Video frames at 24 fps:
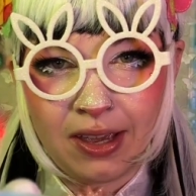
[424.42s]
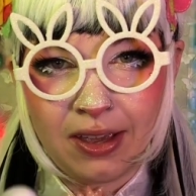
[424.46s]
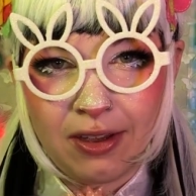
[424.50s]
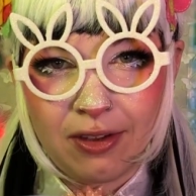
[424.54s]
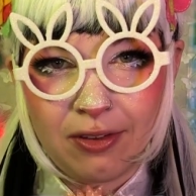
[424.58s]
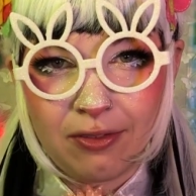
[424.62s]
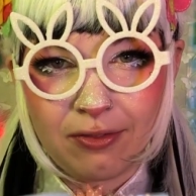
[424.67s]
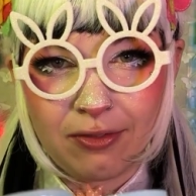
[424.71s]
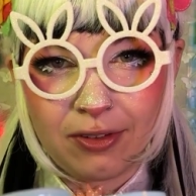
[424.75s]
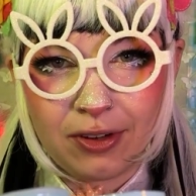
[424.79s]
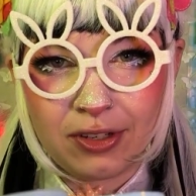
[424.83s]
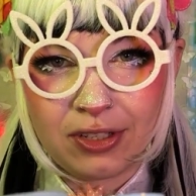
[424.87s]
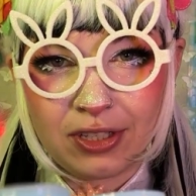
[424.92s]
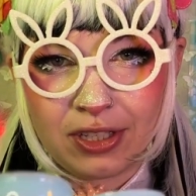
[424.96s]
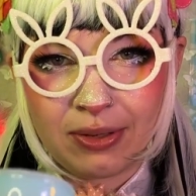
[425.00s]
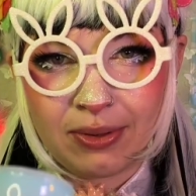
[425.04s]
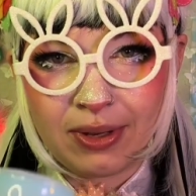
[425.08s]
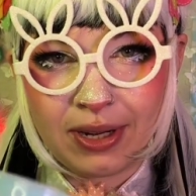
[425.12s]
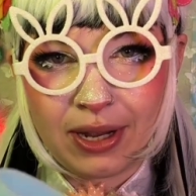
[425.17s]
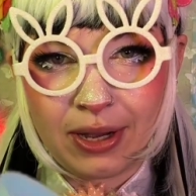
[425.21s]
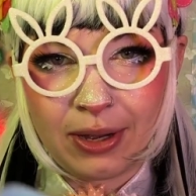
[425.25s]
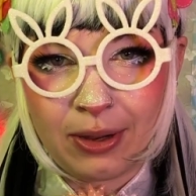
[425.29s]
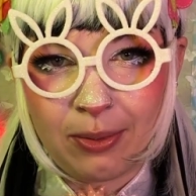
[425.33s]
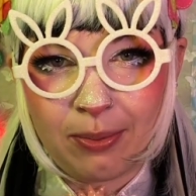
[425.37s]
First, you want
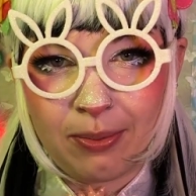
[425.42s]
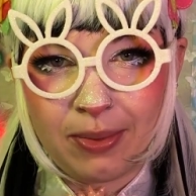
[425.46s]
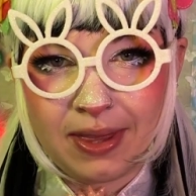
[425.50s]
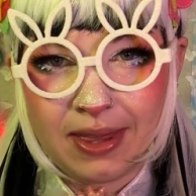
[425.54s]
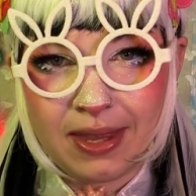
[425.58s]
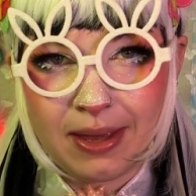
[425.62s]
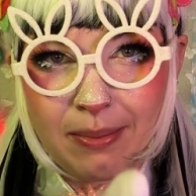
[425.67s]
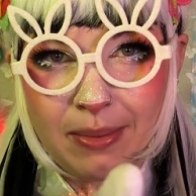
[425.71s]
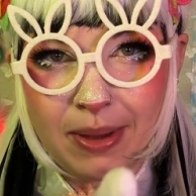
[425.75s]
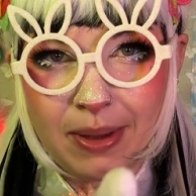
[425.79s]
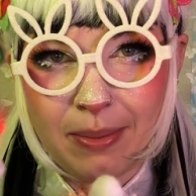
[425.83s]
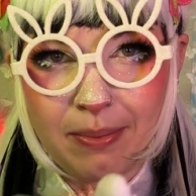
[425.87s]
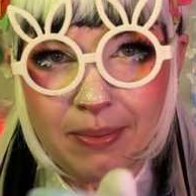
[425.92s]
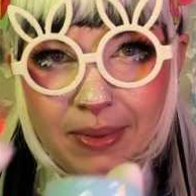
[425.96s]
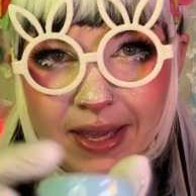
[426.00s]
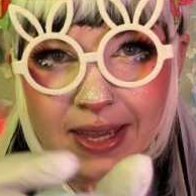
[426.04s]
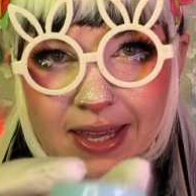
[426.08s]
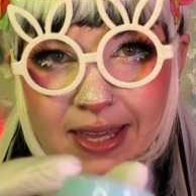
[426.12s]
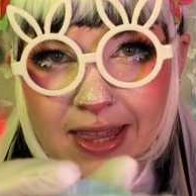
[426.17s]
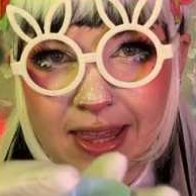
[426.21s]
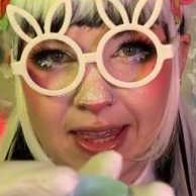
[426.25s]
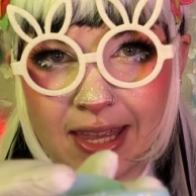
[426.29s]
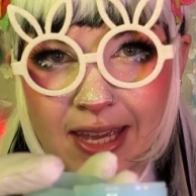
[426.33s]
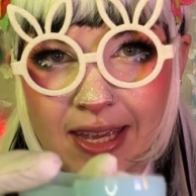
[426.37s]
to open them up like
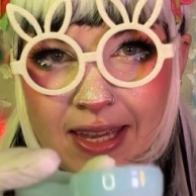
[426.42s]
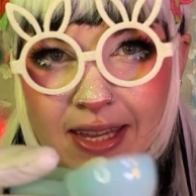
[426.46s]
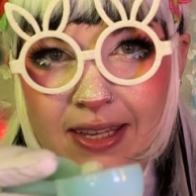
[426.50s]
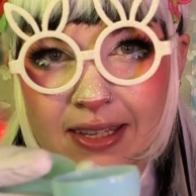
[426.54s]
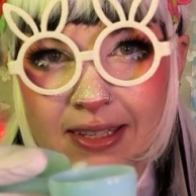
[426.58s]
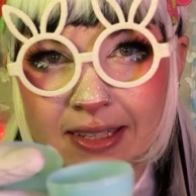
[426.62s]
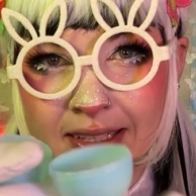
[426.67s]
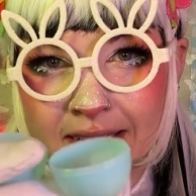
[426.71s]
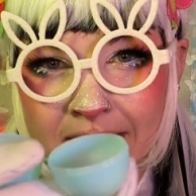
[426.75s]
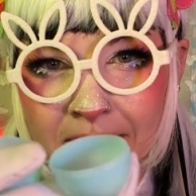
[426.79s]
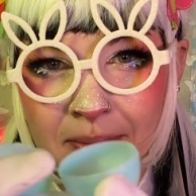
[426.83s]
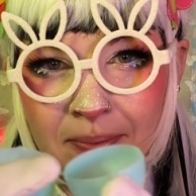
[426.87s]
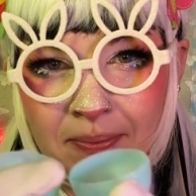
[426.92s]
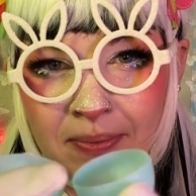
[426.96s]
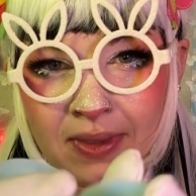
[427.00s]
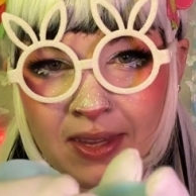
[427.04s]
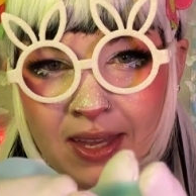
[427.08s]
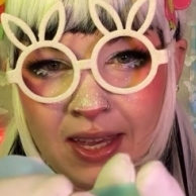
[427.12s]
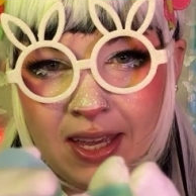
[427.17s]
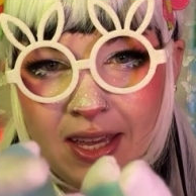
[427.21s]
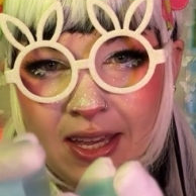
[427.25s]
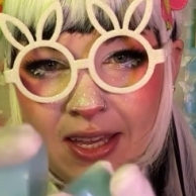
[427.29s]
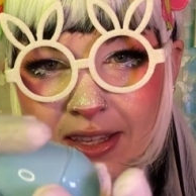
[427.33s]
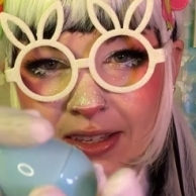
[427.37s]
this.
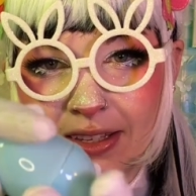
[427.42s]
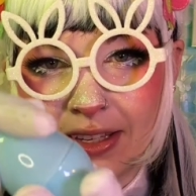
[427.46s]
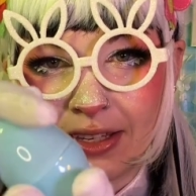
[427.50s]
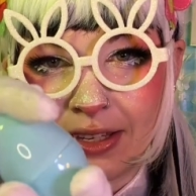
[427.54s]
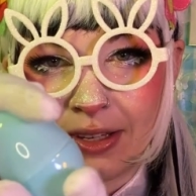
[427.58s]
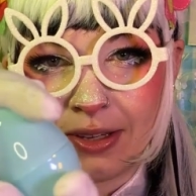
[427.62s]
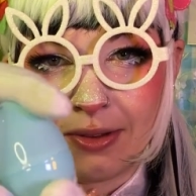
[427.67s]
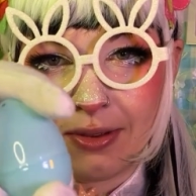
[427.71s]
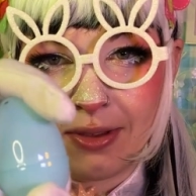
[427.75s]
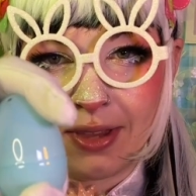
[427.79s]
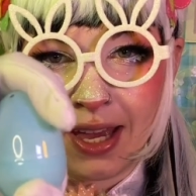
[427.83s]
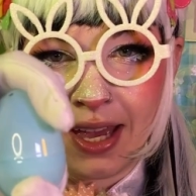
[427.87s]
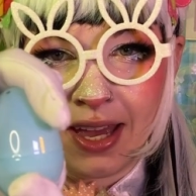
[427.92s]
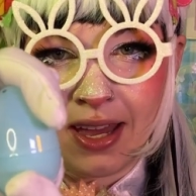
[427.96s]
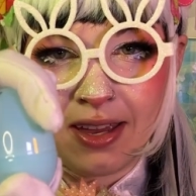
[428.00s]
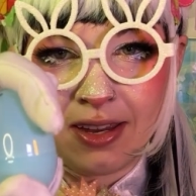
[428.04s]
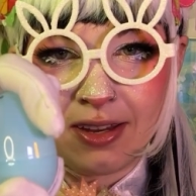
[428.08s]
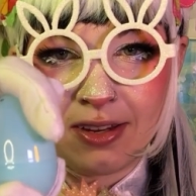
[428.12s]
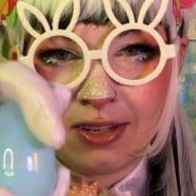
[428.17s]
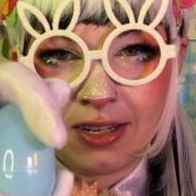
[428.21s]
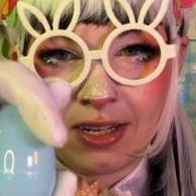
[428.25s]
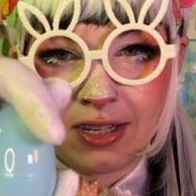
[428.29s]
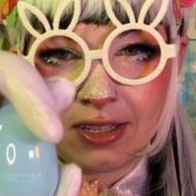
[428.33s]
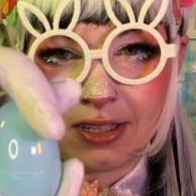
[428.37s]
To do that, you
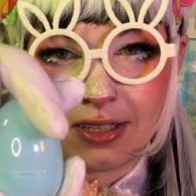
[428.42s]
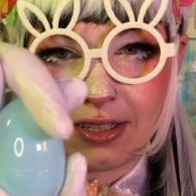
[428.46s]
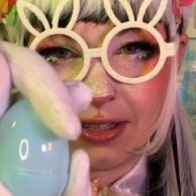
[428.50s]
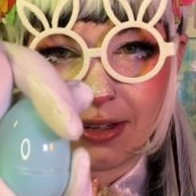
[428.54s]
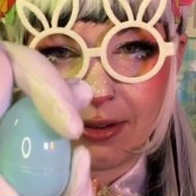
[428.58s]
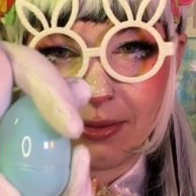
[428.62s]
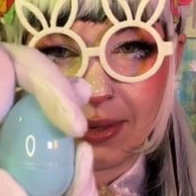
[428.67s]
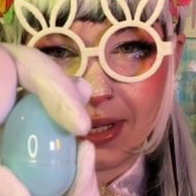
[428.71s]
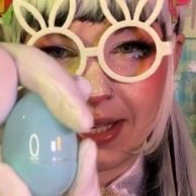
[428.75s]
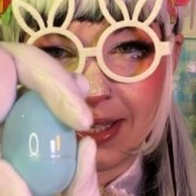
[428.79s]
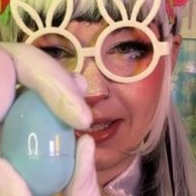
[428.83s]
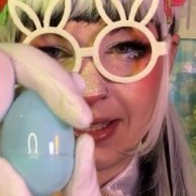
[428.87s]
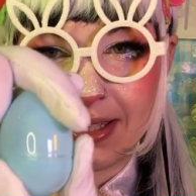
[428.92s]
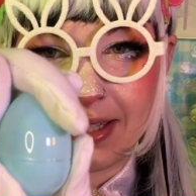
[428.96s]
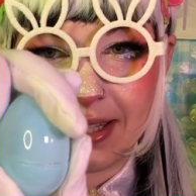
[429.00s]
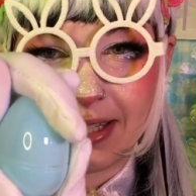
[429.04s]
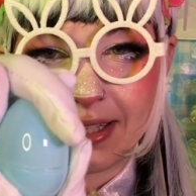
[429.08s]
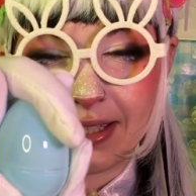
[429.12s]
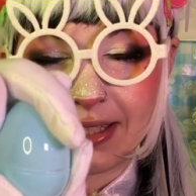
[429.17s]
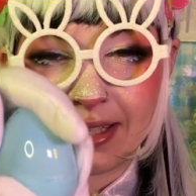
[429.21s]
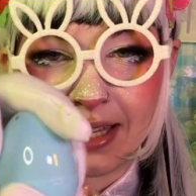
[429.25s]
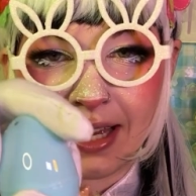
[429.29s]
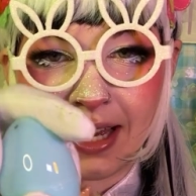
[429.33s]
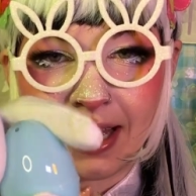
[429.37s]
just squeeze the
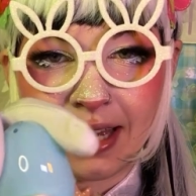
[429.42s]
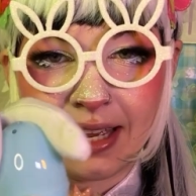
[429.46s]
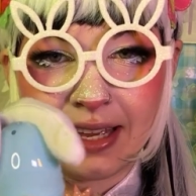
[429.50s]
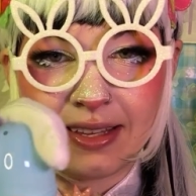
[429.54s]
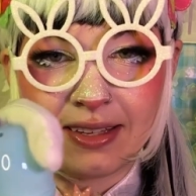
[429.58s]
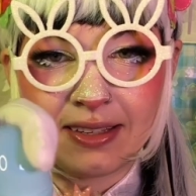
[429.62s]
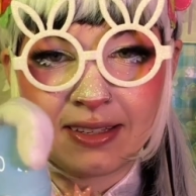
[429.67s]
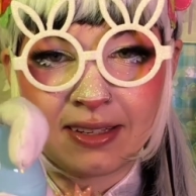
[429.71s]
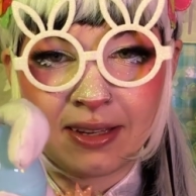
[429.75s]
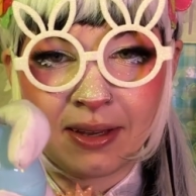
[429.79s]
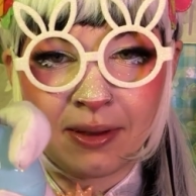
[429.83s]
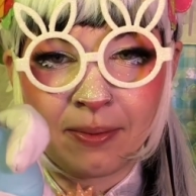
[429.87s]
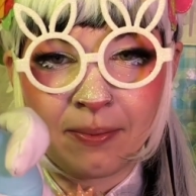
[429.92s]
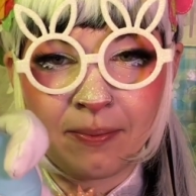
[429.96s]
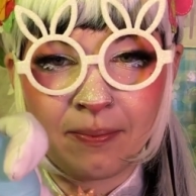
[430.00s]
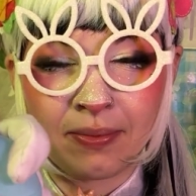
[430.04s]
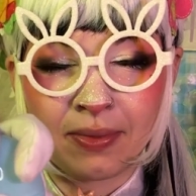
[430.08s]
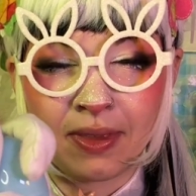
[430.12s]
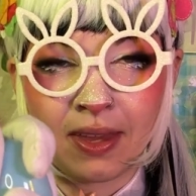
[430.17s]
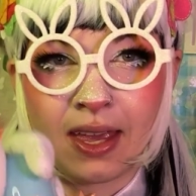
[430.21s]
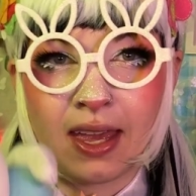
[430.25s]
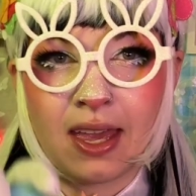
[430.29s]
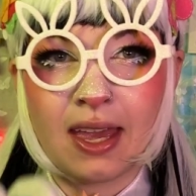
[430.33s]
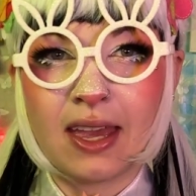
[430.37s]
sides.
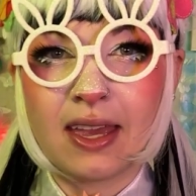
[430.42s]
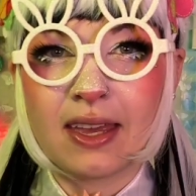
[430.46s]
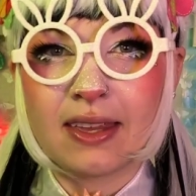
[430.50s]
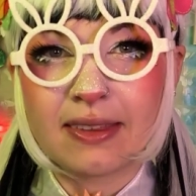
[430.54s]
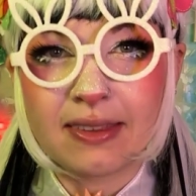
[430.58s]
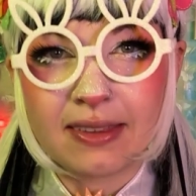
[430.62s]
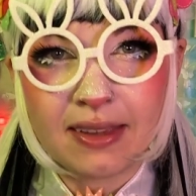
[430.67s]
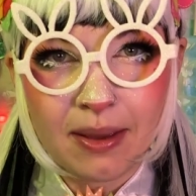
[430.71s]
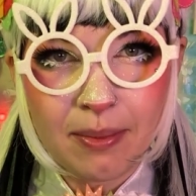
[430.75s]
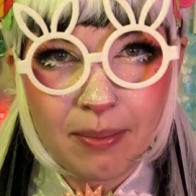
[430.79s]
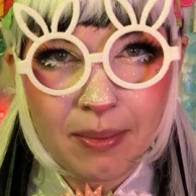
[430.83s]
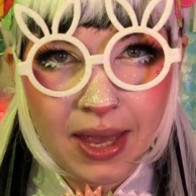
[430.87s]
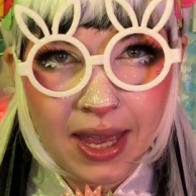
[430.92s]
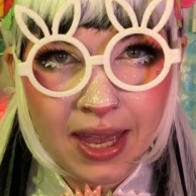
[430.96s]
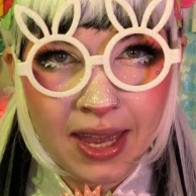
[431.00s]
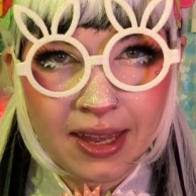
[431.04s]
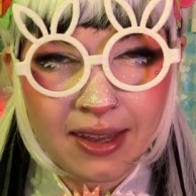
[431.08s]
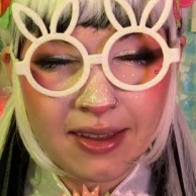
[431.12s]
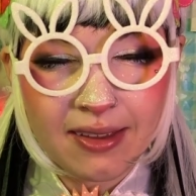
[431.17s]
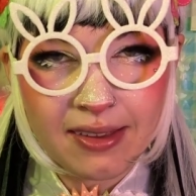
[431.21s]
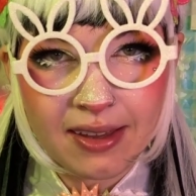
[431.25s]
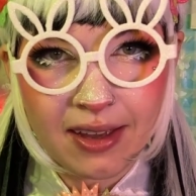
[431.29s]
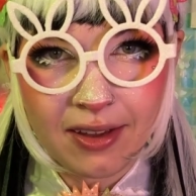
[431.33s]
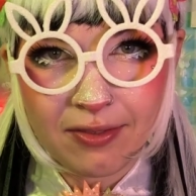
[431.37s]
Some eggs
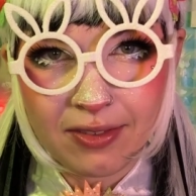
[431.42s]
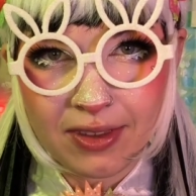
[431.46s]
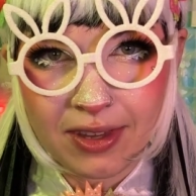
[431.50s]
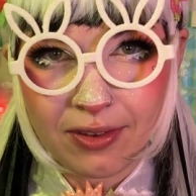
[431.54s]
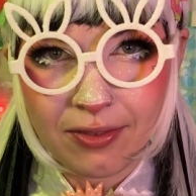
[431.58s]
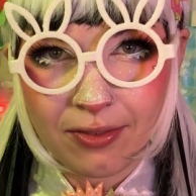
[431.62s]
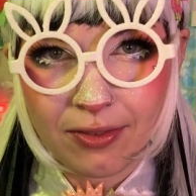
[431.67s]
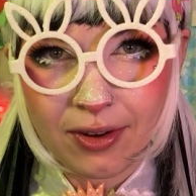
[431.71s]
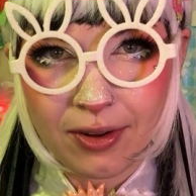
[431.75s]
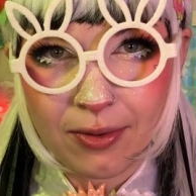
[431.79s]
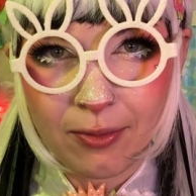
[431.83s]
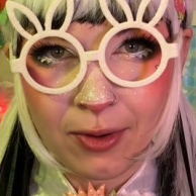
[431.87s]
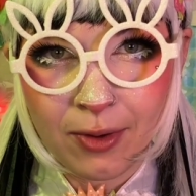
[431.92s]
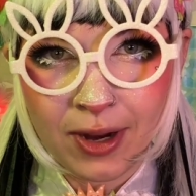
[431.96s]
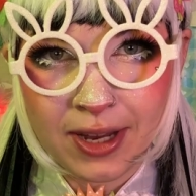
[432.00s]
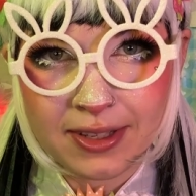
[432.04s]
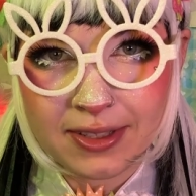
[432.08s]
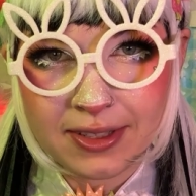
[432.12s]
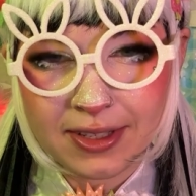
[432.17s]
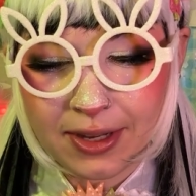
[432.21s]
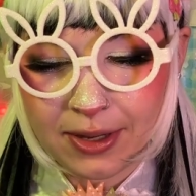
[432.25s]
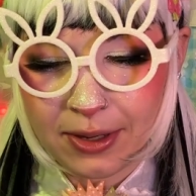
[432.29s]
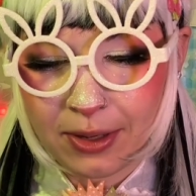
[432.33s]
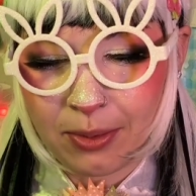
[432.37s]
have different ways to
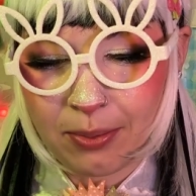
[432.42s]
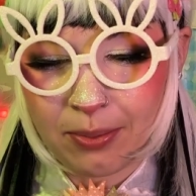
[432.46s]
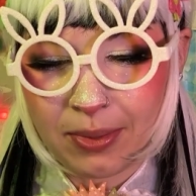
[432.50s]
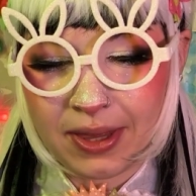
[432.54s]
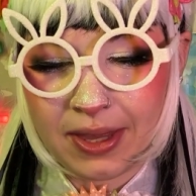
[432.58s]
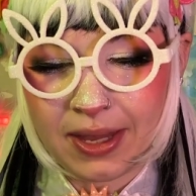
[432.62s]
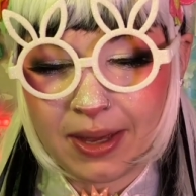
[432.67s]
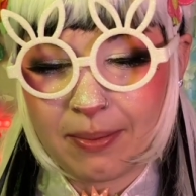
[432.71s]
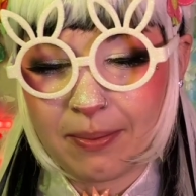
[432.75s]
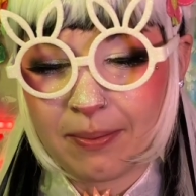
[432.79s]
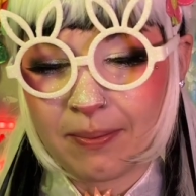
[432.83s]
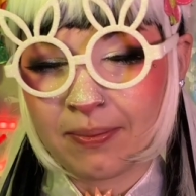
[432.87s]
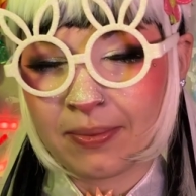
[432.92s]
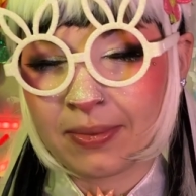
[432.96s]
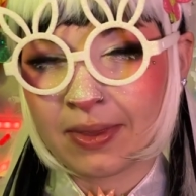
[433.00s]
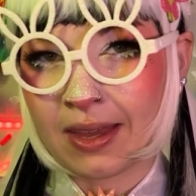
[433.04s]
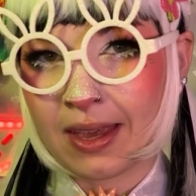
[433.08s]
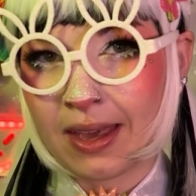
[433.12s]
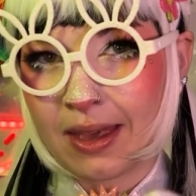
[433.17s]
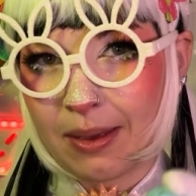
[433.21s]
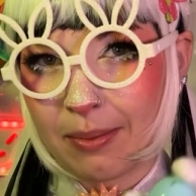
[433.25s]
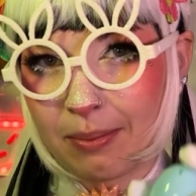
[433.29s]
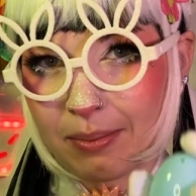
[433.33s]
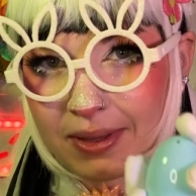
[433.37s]
open them,
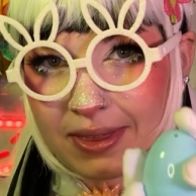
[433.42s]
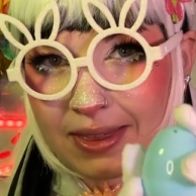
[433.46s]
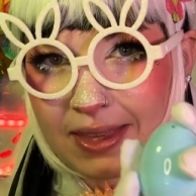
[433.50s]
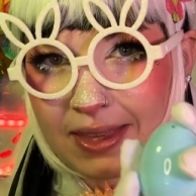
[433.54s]
but the